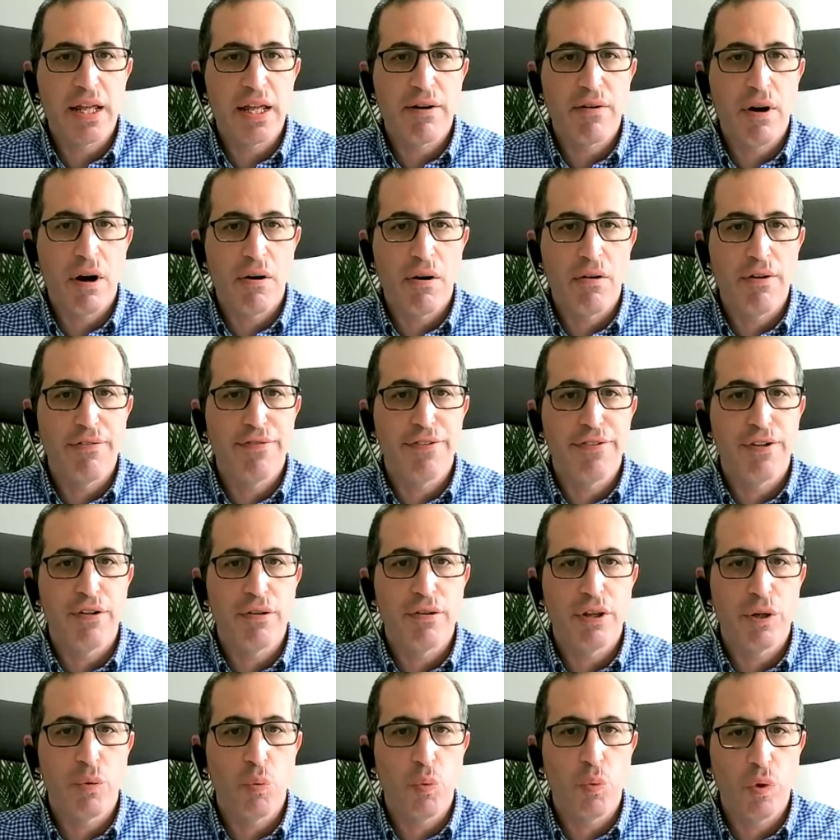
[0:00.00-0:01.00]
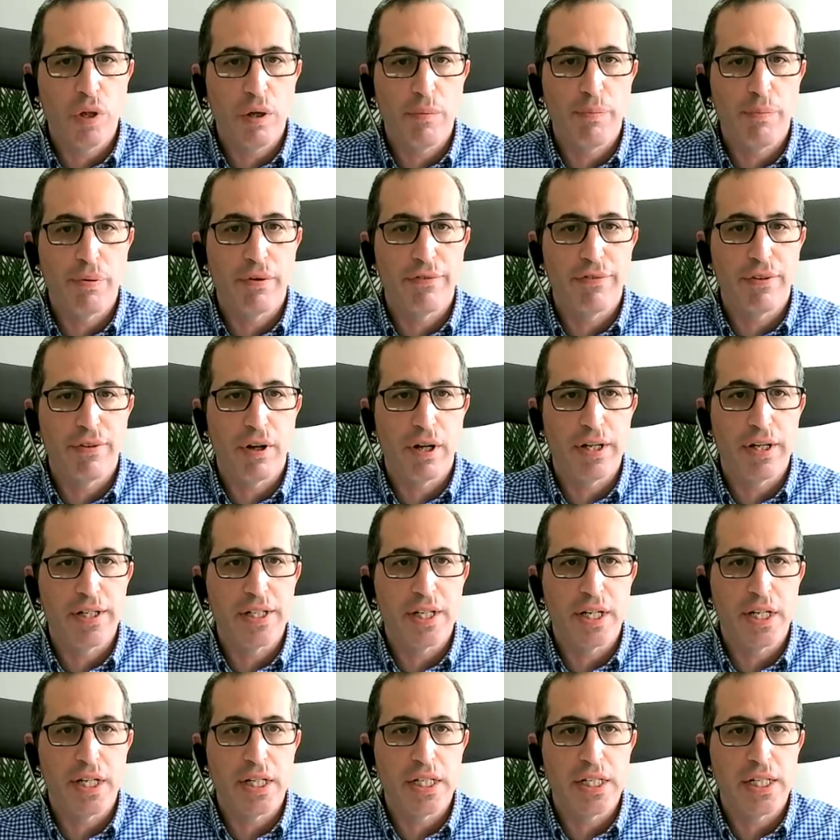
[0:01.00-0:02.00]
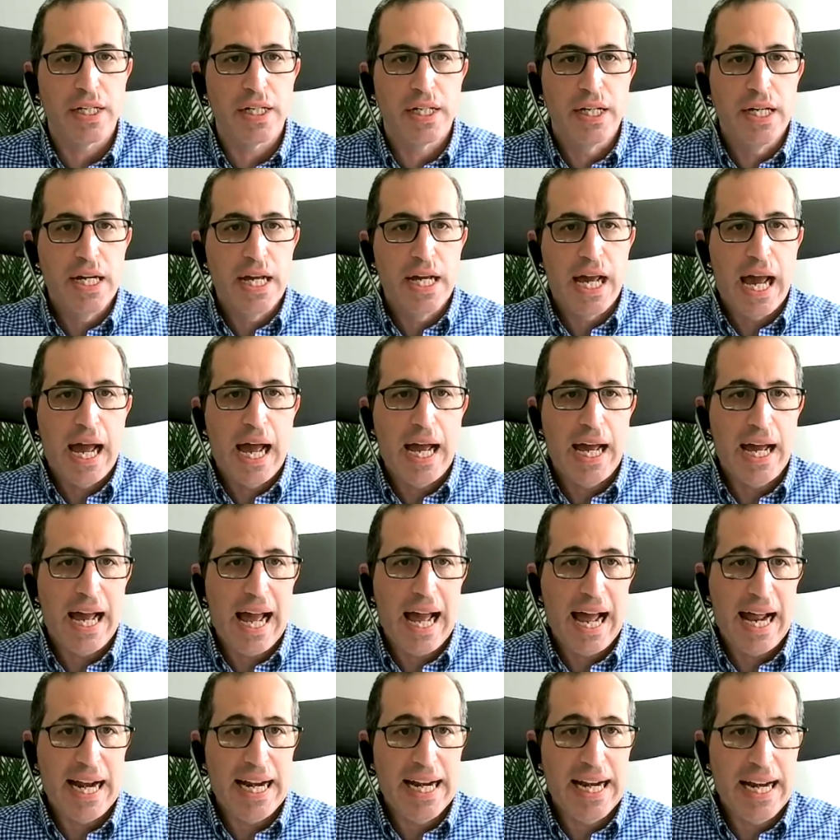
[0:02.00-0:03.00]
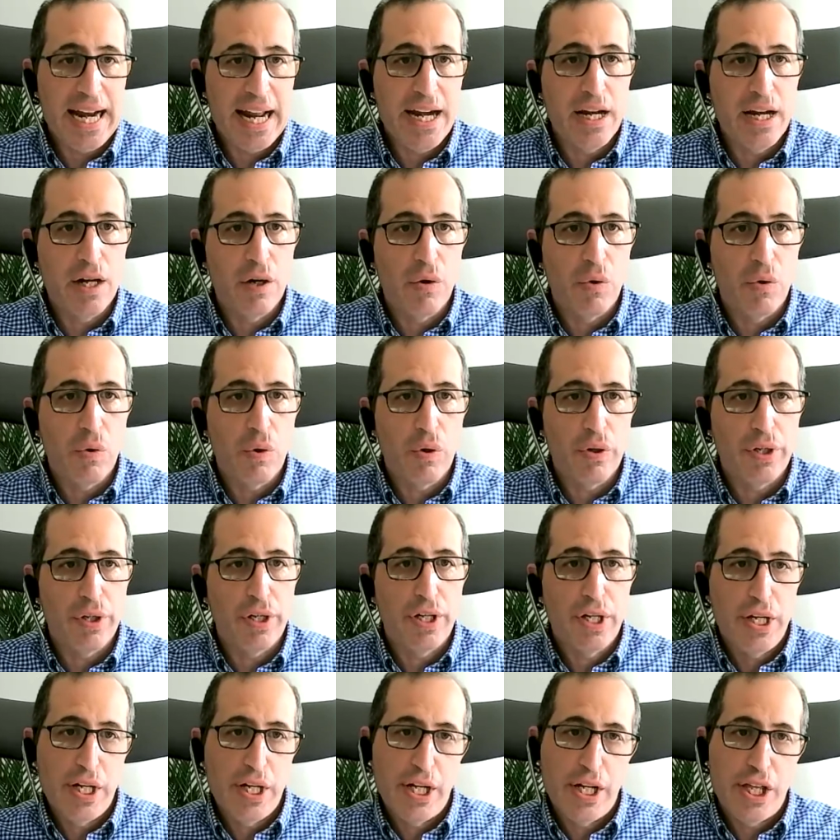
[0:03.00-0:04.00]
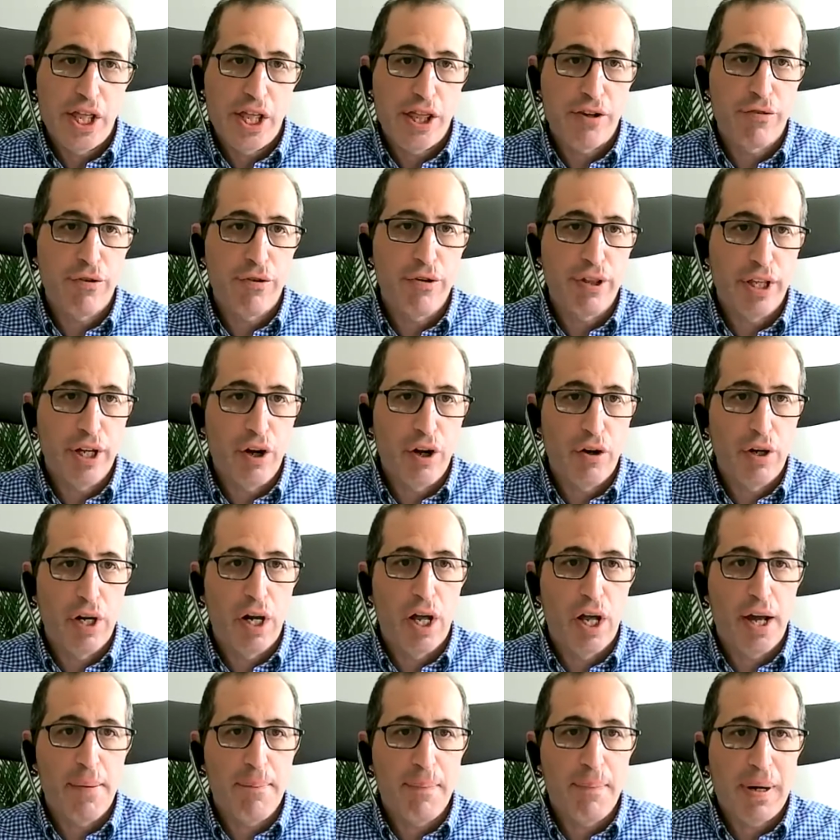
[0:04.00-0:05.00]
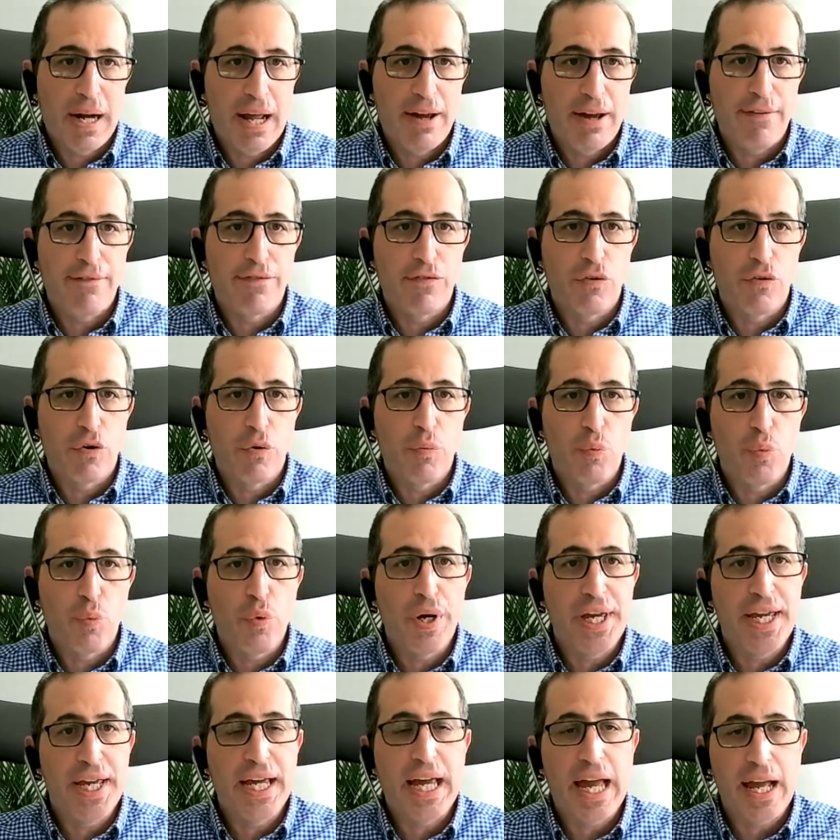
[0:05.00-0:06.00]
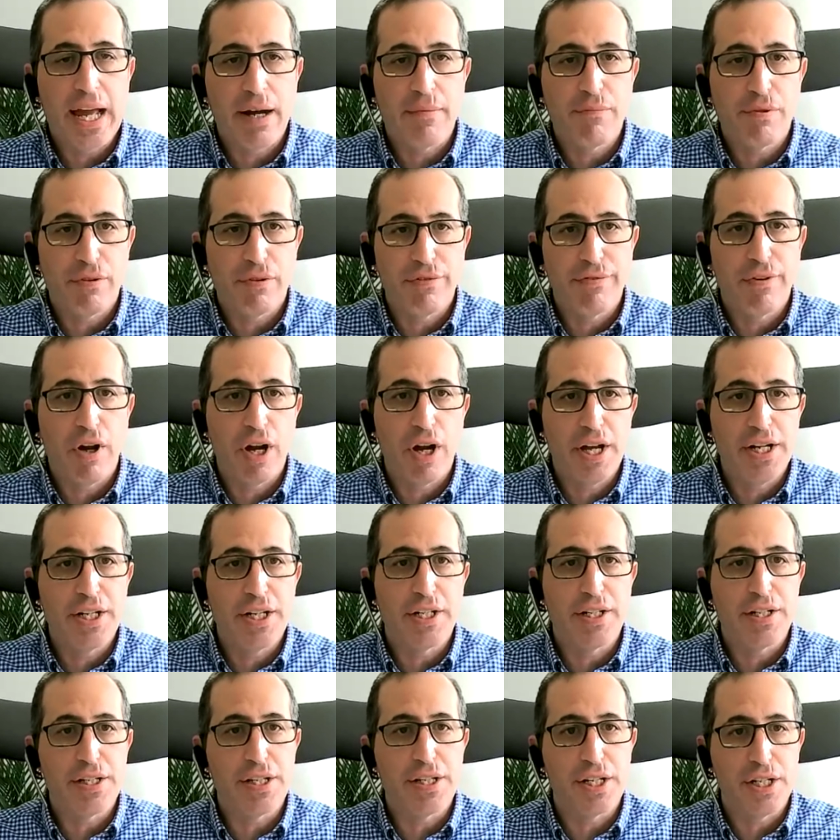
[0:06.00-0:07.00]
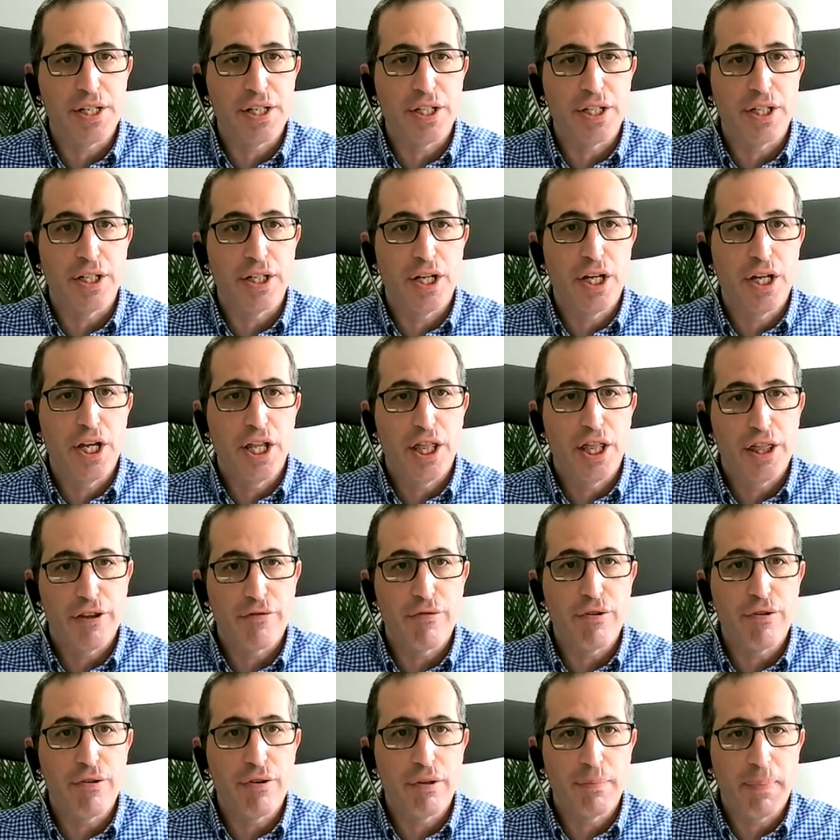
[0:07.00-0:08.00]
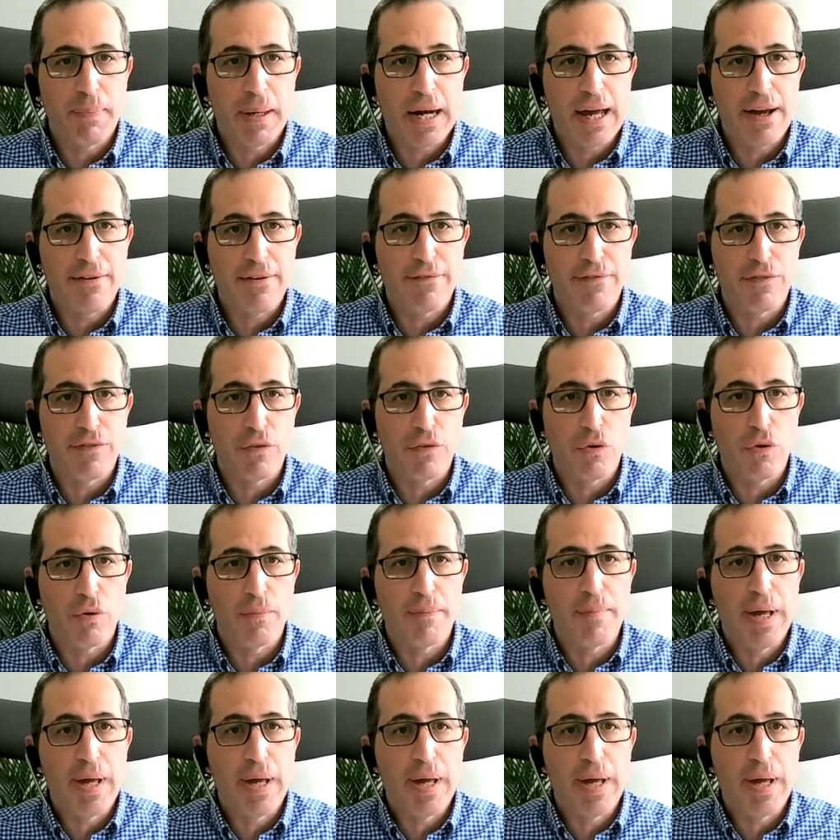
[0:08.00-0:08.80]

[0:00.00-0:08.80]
are a few that will provide it. At Lendlord, through the online platform, we can provide a decision through the platform,